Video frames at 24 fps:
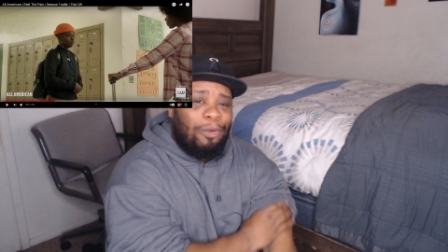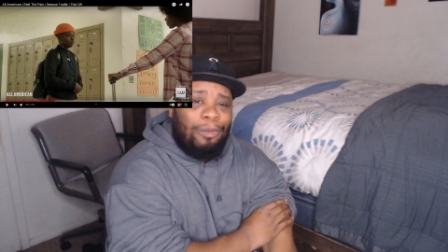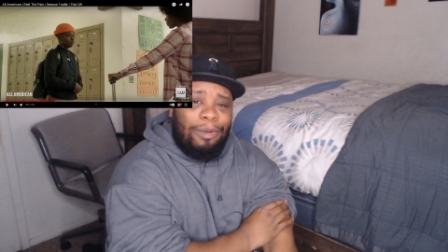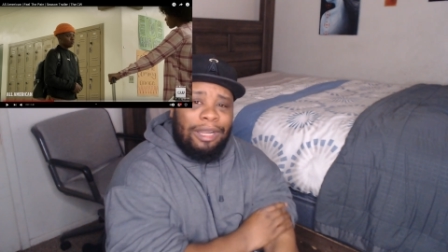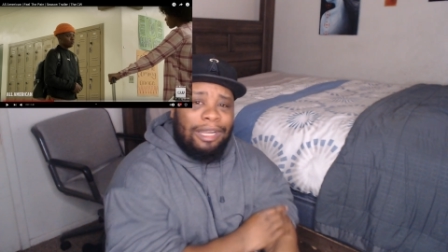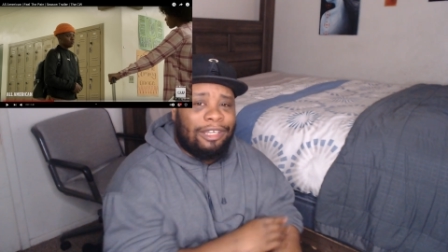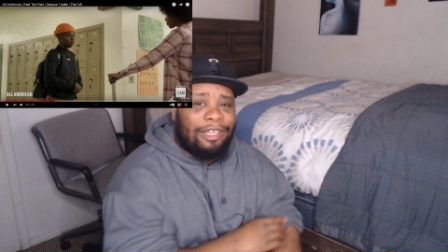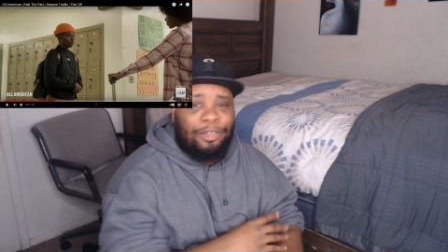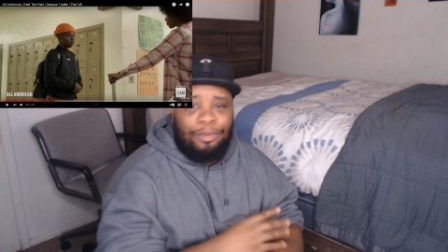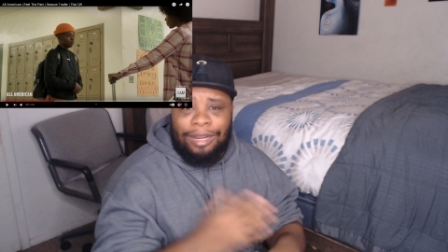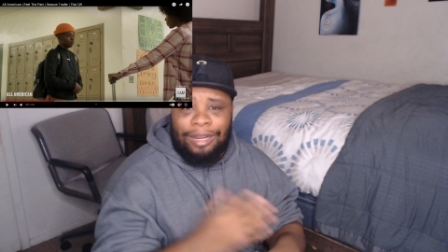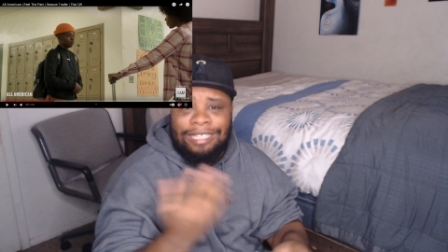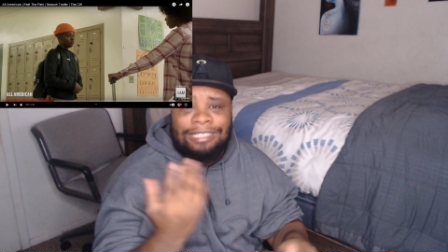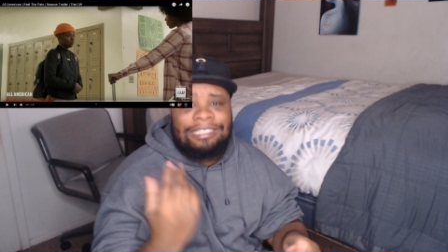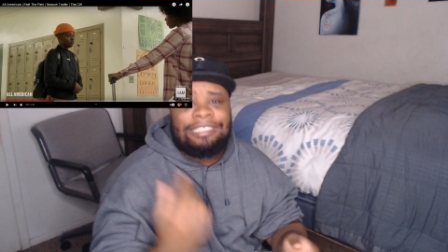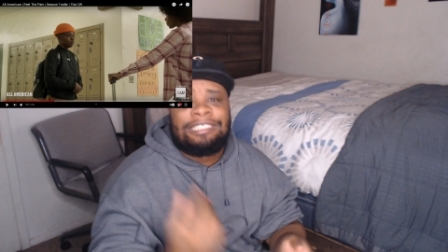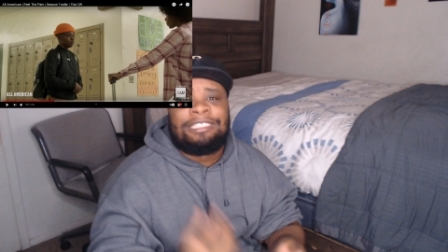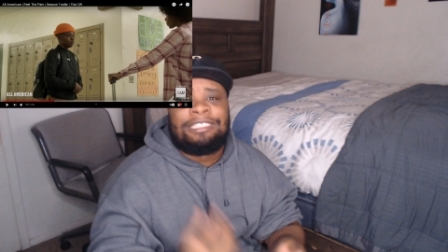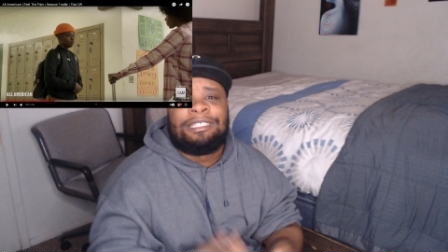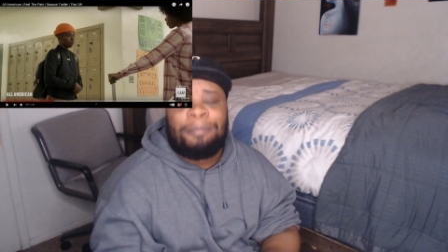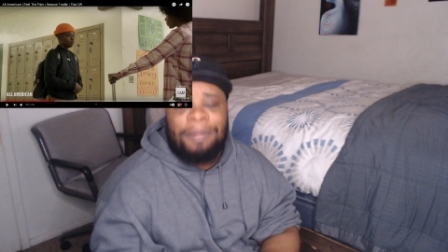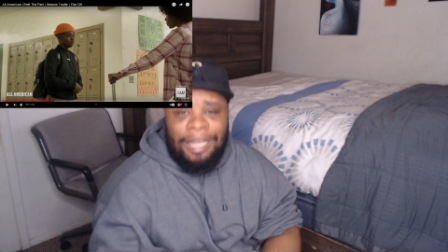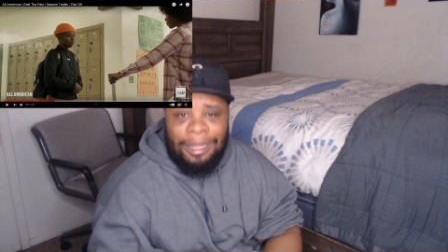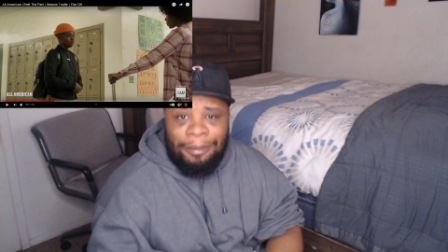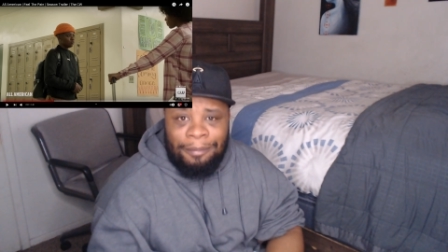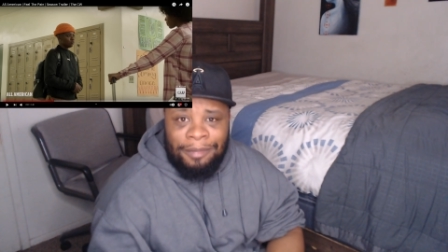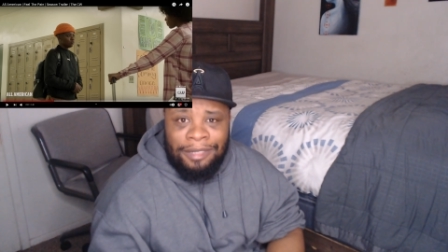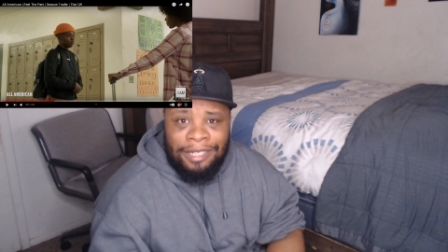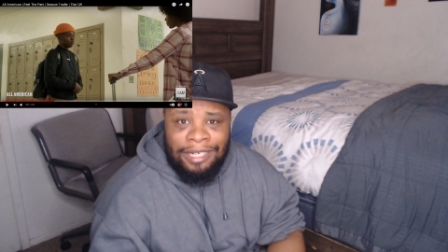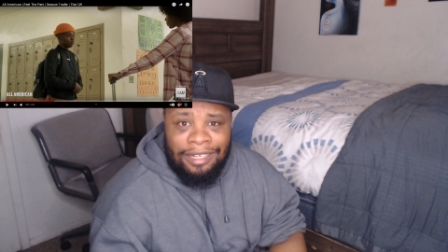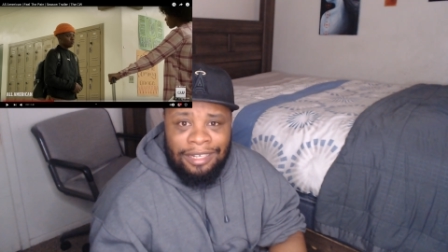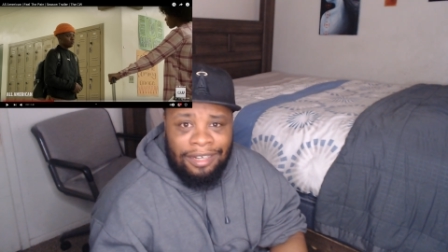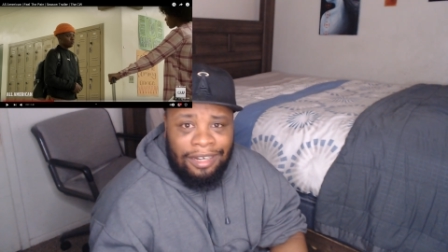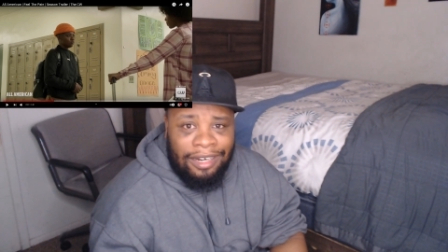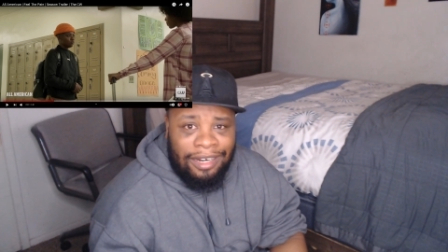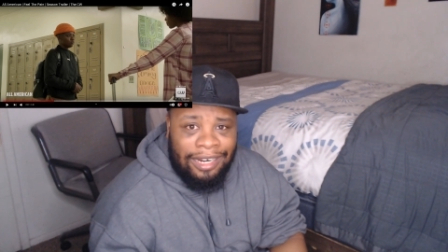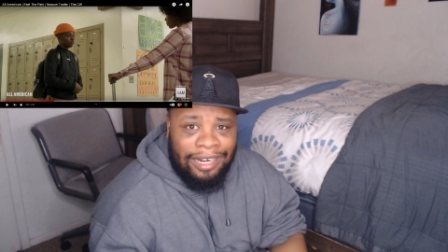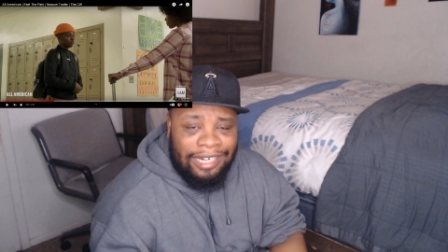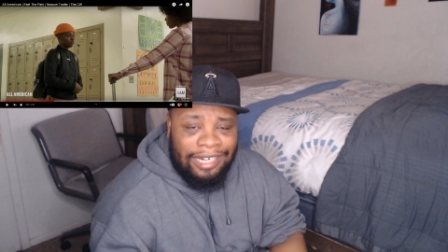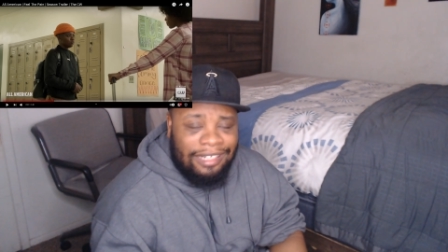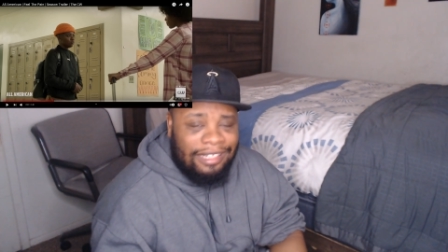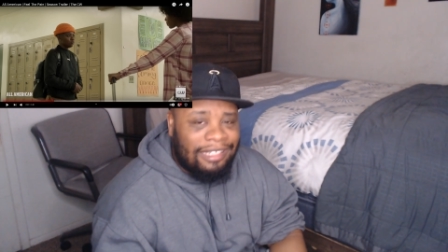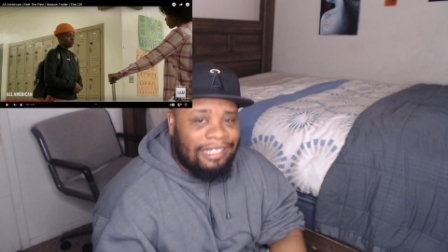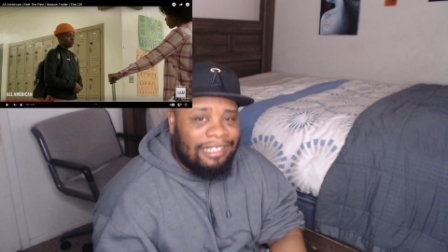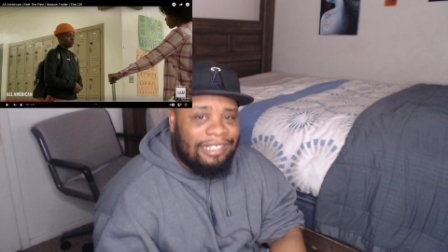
what? Grace is your mama now, all right?